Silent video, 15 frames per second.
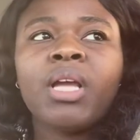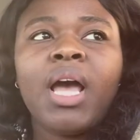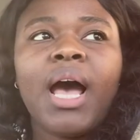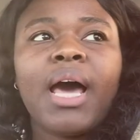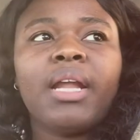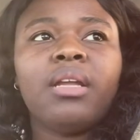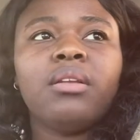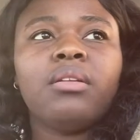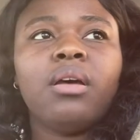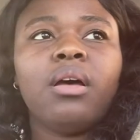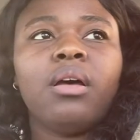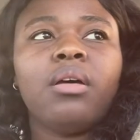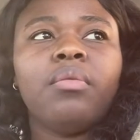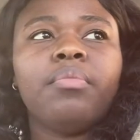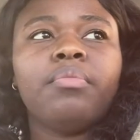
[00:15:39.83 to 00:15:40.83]
I didn't,
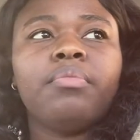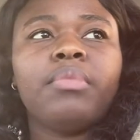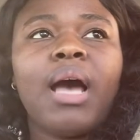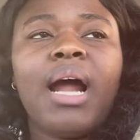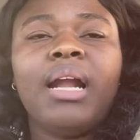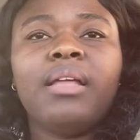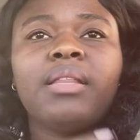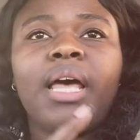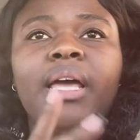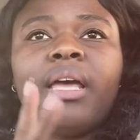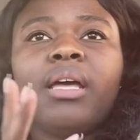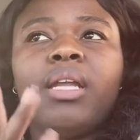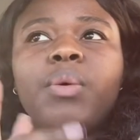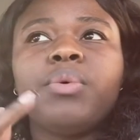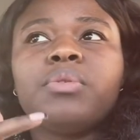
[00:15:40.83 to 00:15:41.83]
um, I didn't like
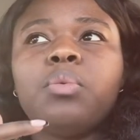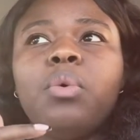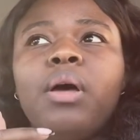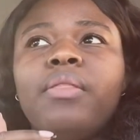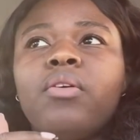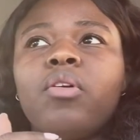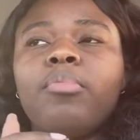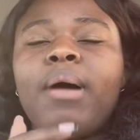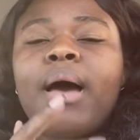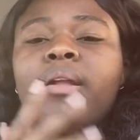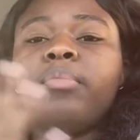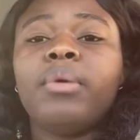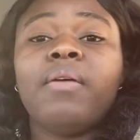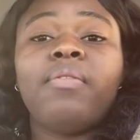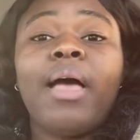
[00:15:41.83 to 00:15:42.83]
it. And it was one that
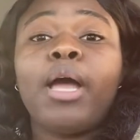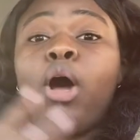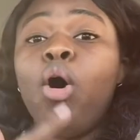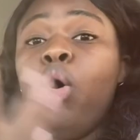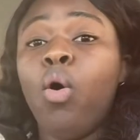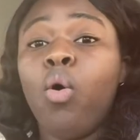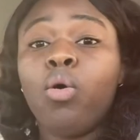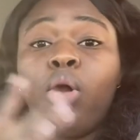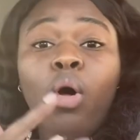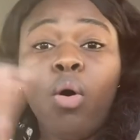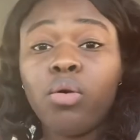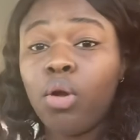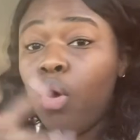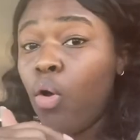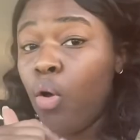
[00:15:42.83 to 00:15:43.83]
reminded me of like old,
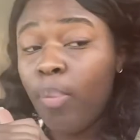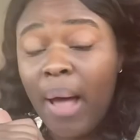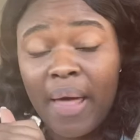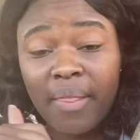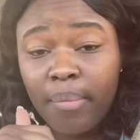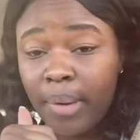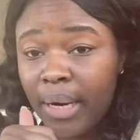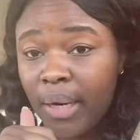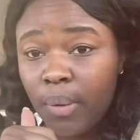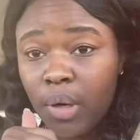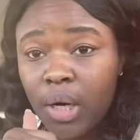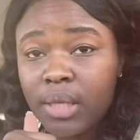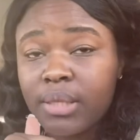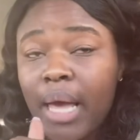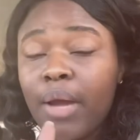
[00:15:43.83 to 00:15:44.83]
old, old Bath and Body
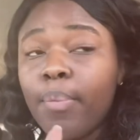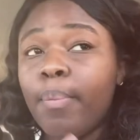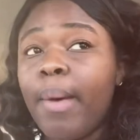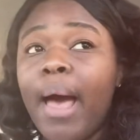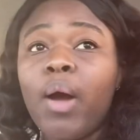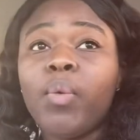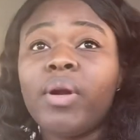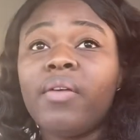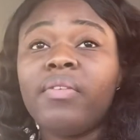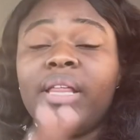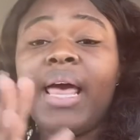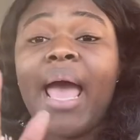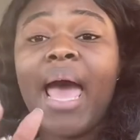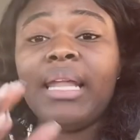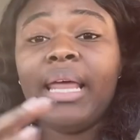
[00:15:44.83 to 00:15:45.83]
Works, like back whenever
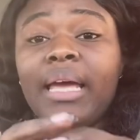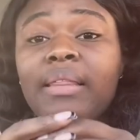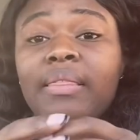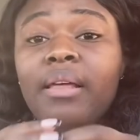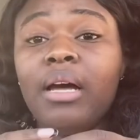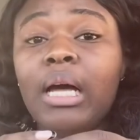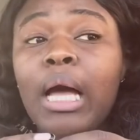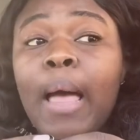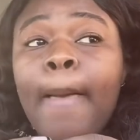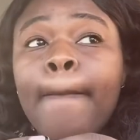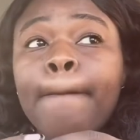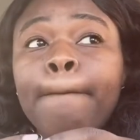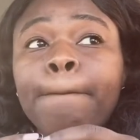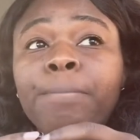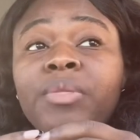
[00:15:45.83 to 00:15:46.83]
they had like the,
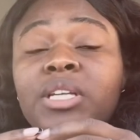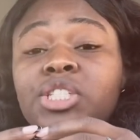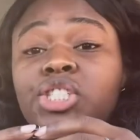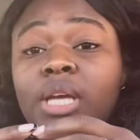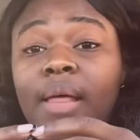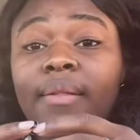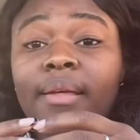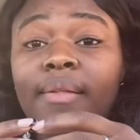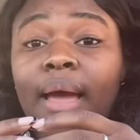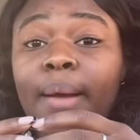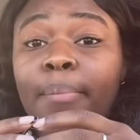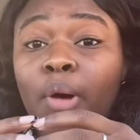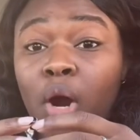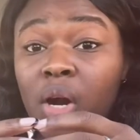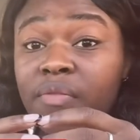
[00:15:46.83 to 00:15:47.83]
the jelly,
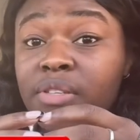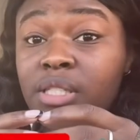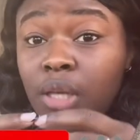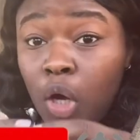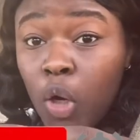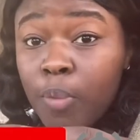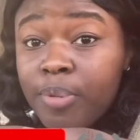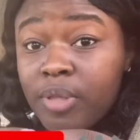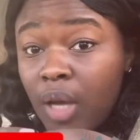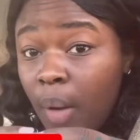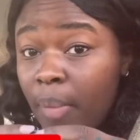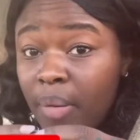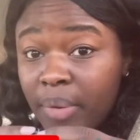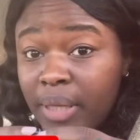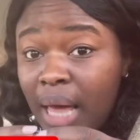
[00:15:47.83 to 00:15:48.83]
like bar of soaps. Y'all
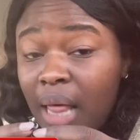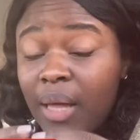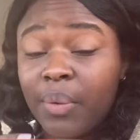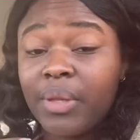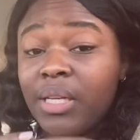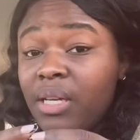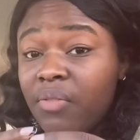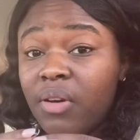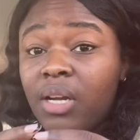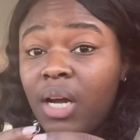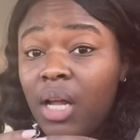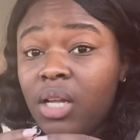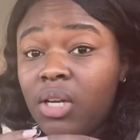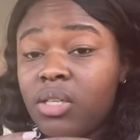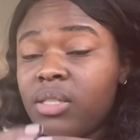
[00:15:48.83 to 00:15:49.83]
remember that? Like with the different
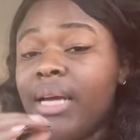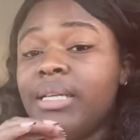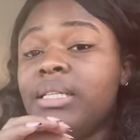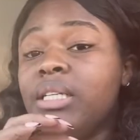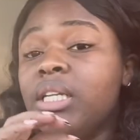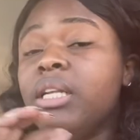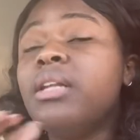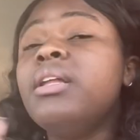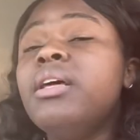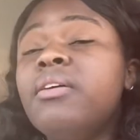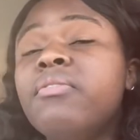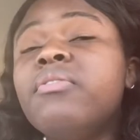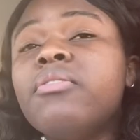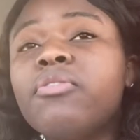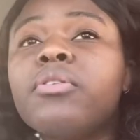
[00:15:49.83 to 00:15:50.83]
colors. I
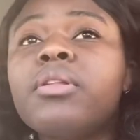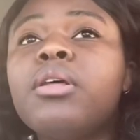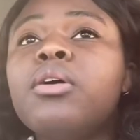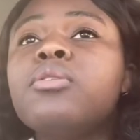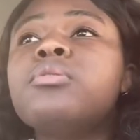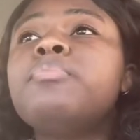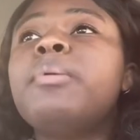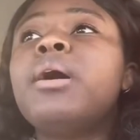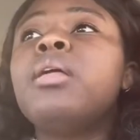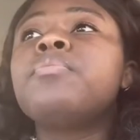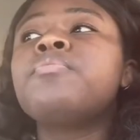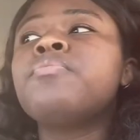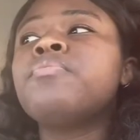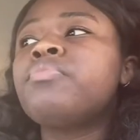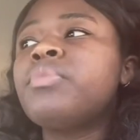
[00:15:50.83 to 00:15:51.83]
lived for those, but
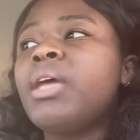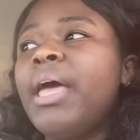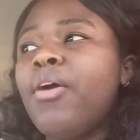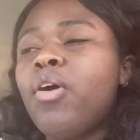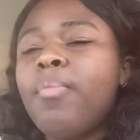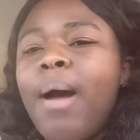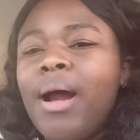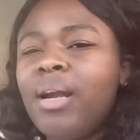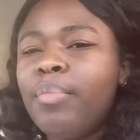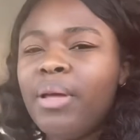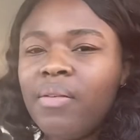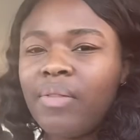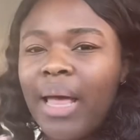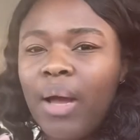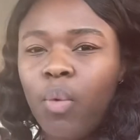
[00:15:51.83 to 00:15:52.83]
it reminded me
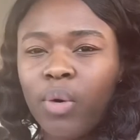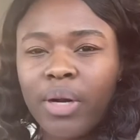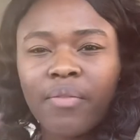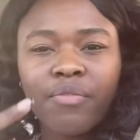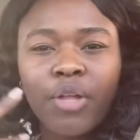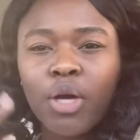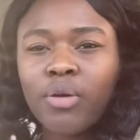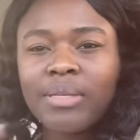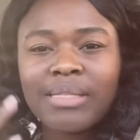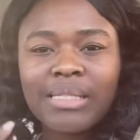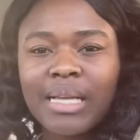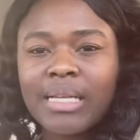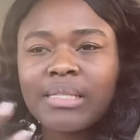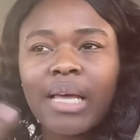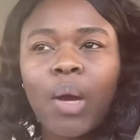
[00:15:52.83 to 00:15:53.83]
of like one of those
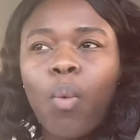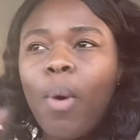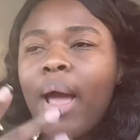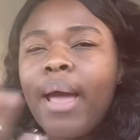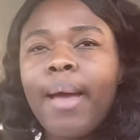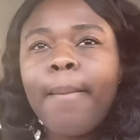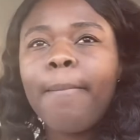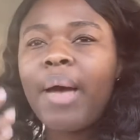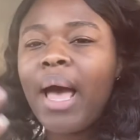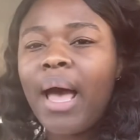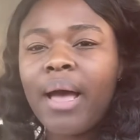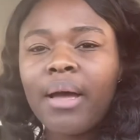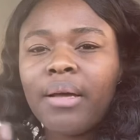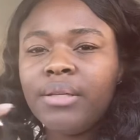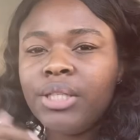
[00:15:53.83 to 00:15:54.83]
scents, like way
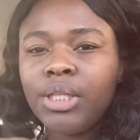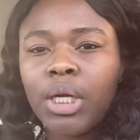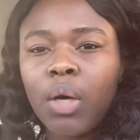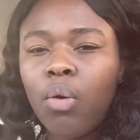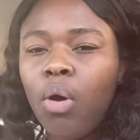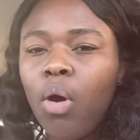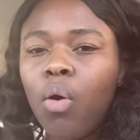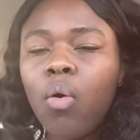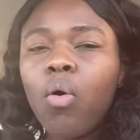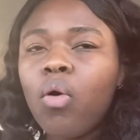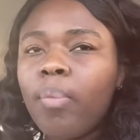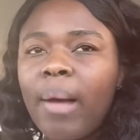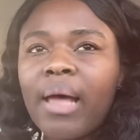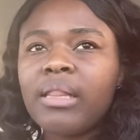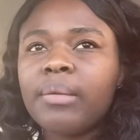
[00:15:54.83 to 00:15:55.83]
back, you know,
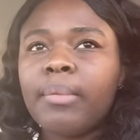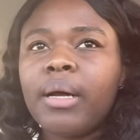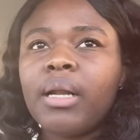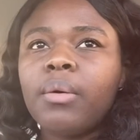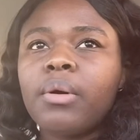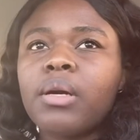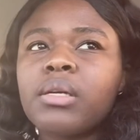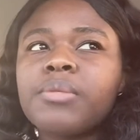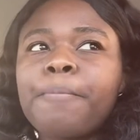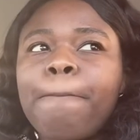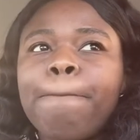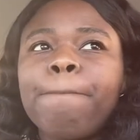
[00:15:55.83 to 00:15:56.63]
old Bath and Body Works.